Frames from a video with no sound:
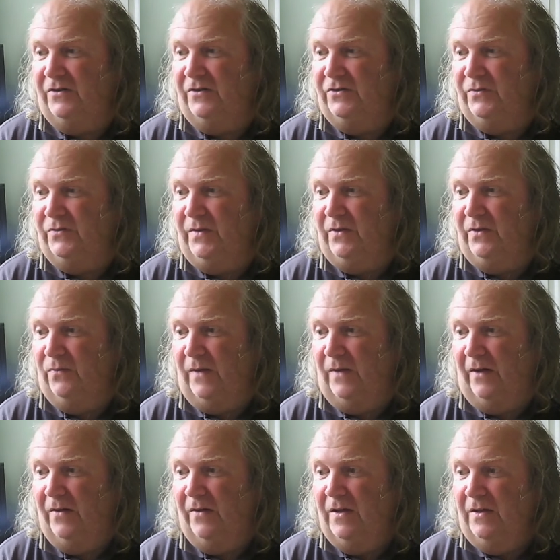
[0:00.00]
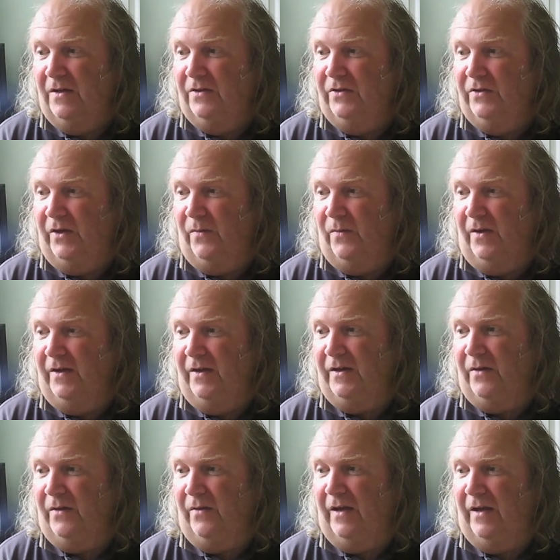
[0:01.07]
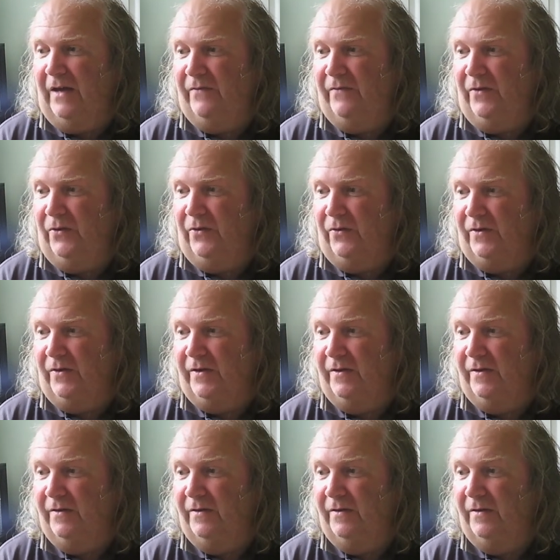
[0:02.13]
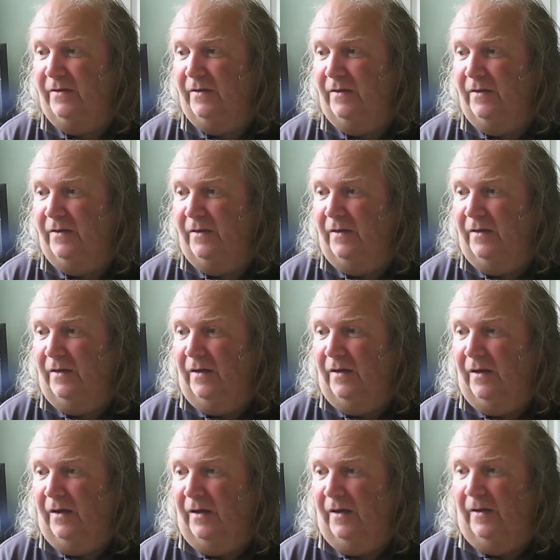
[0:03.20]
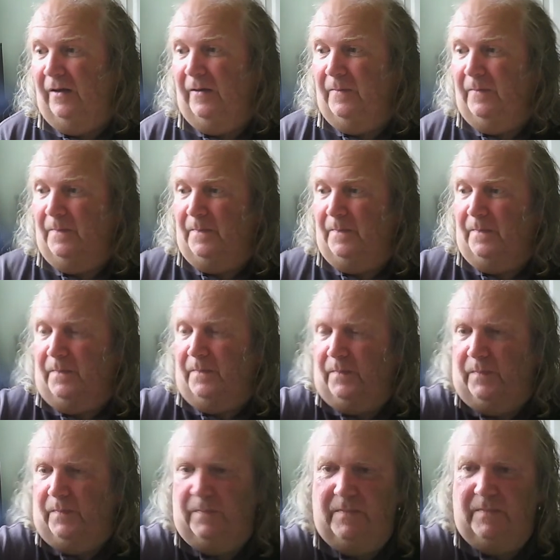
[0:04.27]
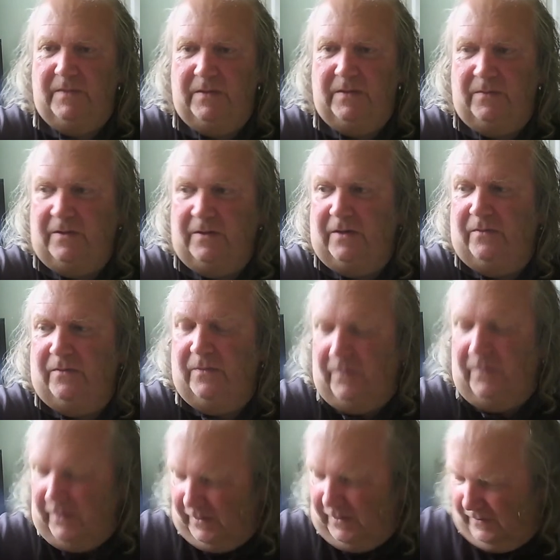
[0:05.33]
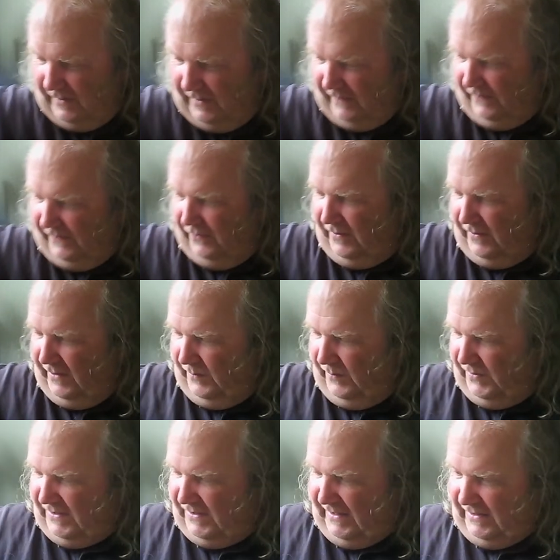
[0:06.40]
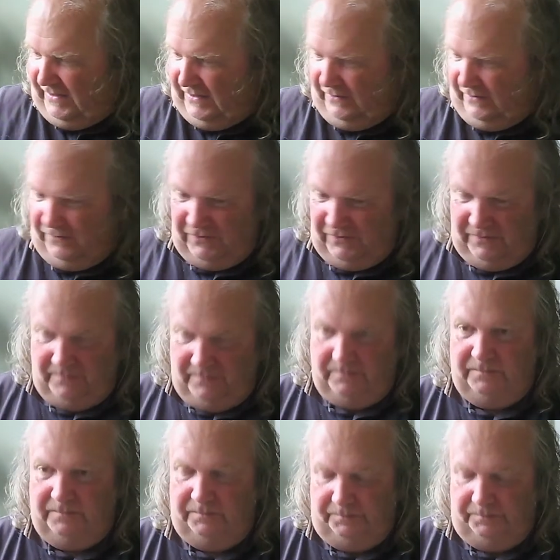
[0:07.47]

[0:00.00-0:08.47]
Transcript: are doing well. Do you want to go and have a look? Um, you want to go want to go and have a look at the potatoes.